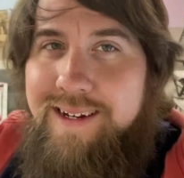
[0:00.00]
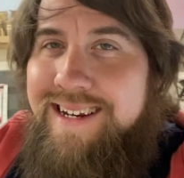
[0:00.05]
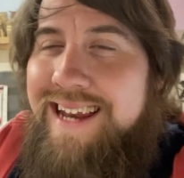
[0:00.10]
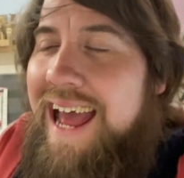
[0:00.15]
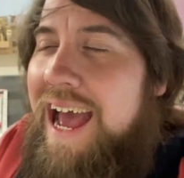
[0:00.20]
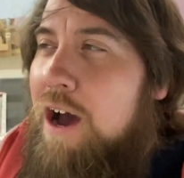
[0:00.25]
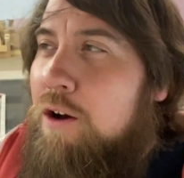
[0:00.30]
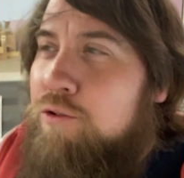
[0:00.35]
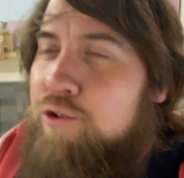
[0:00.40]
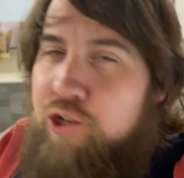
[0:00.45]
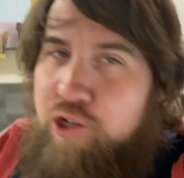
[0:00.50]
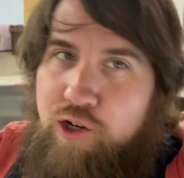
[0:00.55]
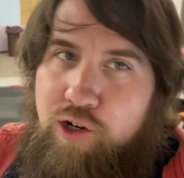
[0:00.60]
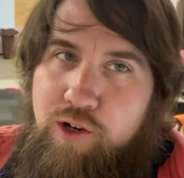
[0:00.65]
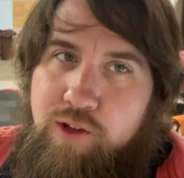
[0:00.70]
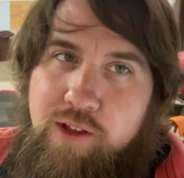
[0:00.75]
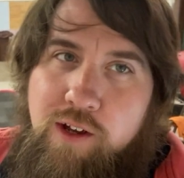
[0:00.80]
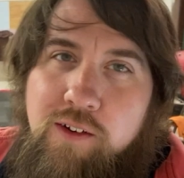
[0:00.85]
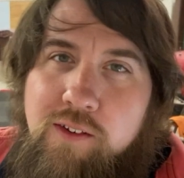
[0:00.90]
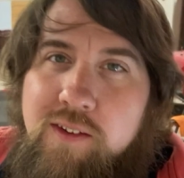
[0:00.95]
Now,
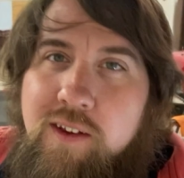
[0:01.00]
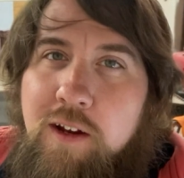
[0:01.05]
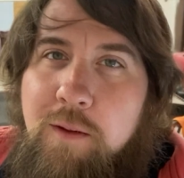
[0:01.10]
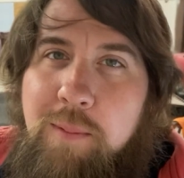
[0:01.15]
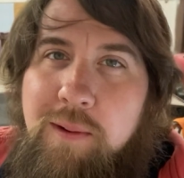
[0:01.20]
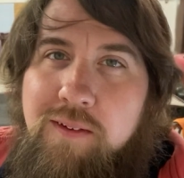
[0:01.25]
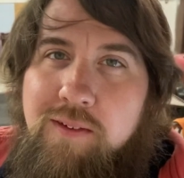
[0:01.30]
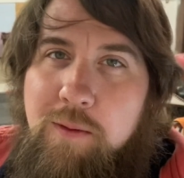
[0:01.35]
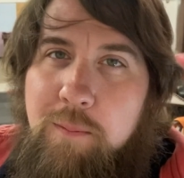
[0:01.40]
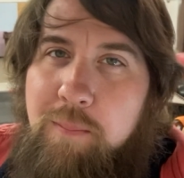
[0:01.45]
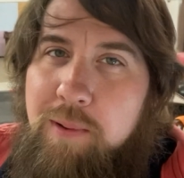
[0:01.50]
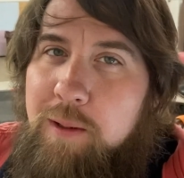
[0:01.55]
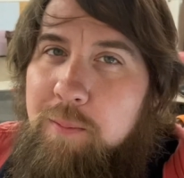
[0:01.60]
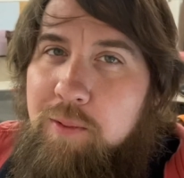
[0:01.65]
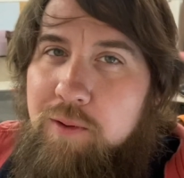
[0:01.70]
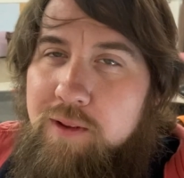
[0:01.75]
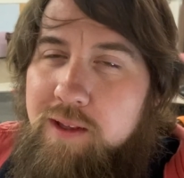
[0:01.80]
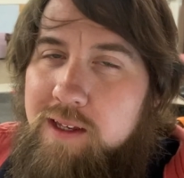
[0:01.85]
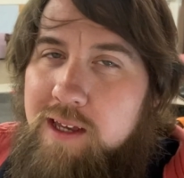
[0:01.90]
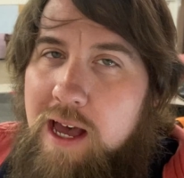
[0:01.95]
sure, there's going to be some
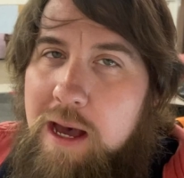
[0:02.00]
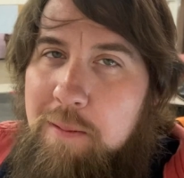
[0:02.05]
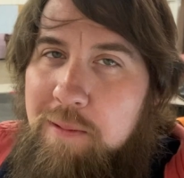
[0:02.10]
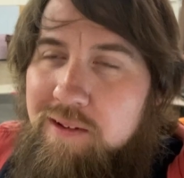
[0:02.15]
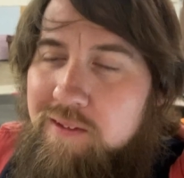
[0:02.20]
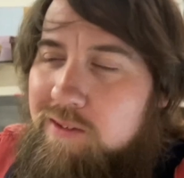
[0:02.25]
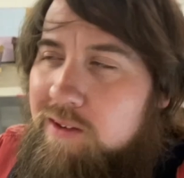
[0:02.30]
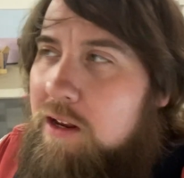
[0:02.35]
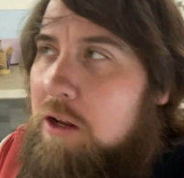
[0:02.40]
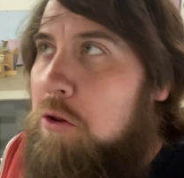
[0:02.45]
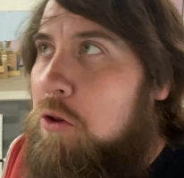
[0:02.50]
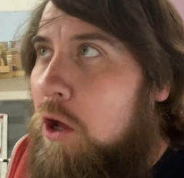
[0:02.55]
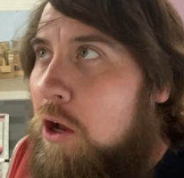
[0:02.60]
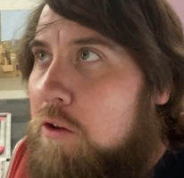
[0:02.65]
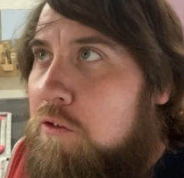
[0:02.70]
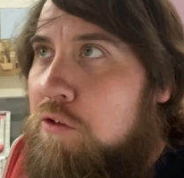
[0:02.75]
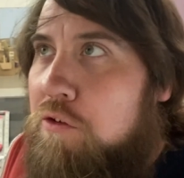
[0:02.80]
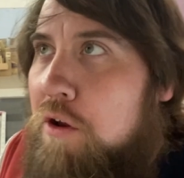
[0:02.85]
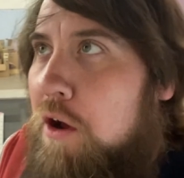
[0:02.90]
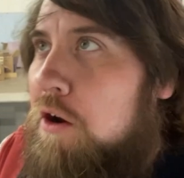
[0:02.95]
people in the comments saying,
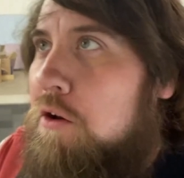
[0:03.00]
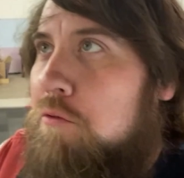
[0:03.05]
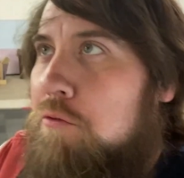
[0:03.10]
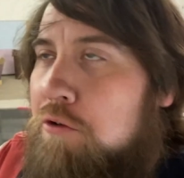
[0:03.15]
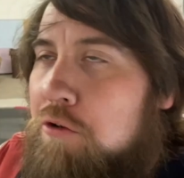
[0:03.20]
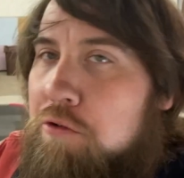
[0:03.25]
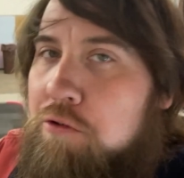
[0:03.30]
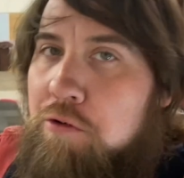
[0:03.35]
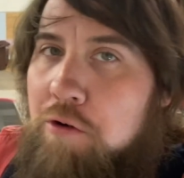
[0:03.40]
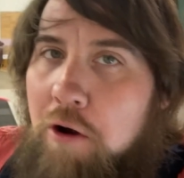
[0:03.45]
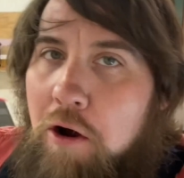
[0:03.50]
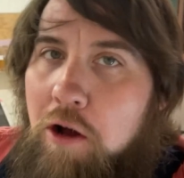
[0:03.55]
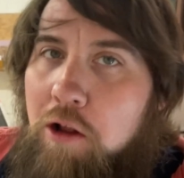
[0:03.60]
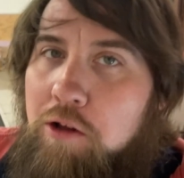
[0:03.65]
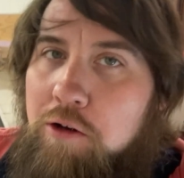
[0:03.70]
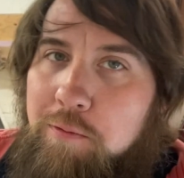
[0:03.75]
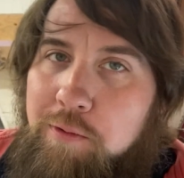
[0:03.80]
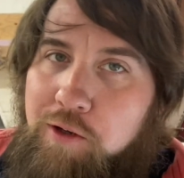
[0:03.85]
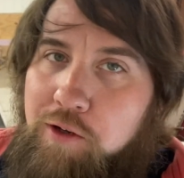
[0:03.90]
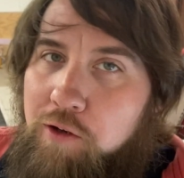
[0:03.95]
that's not a real
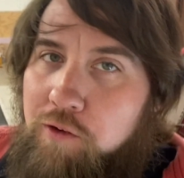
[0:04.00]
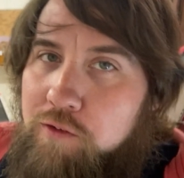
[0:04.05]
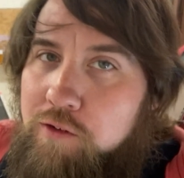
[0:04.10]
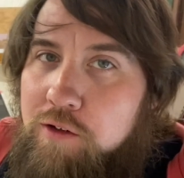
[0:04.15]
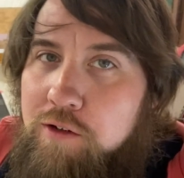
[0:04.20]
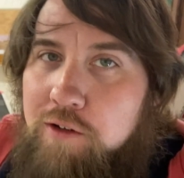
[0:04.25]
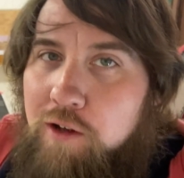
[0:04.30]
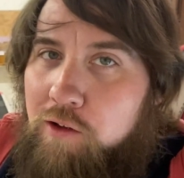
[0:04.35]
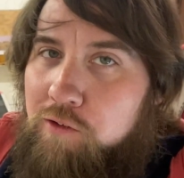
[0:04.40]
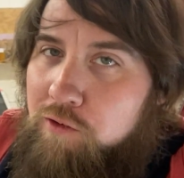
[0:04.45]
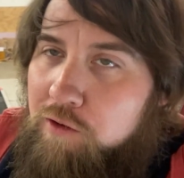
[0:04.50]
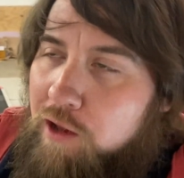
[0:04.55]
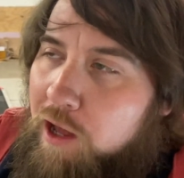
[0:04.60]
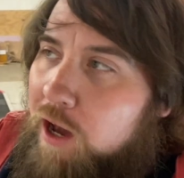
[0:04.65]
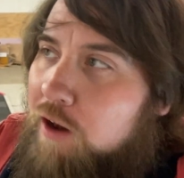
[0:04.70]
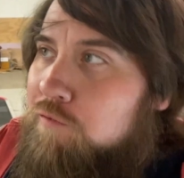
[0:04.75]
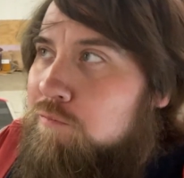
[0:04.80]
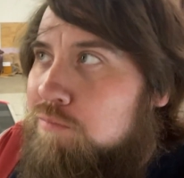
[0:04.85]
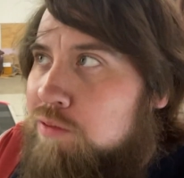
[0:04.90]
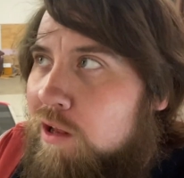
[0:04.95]
crawler because it doesn't
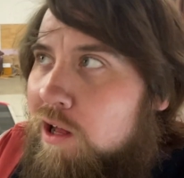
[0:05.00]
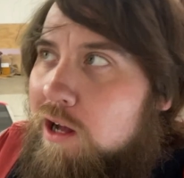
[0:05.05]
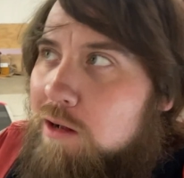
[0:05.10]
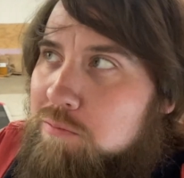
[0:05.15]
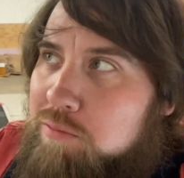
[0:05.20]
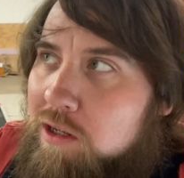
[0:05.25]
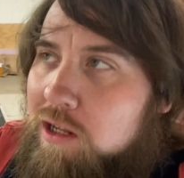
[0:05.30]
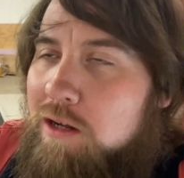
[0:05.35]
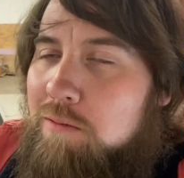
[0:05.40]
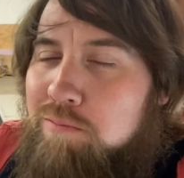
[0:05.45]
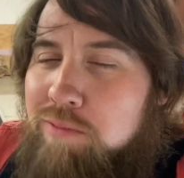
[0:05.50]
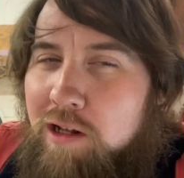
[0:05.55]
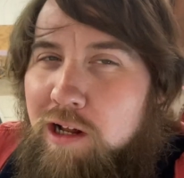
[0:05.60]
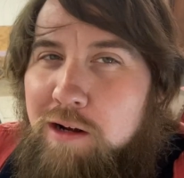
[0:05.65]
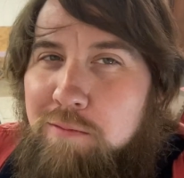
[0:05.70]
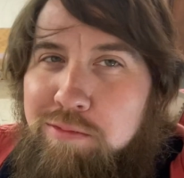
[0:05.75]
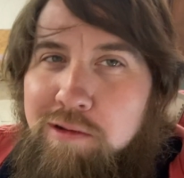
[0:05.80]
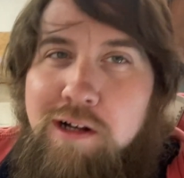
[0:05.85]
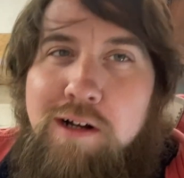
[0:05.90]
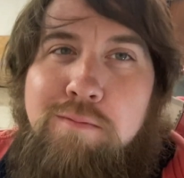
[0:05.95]
have blah, blah,
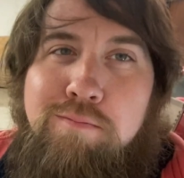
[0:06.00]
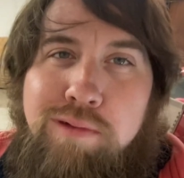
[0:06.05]
blah, blah,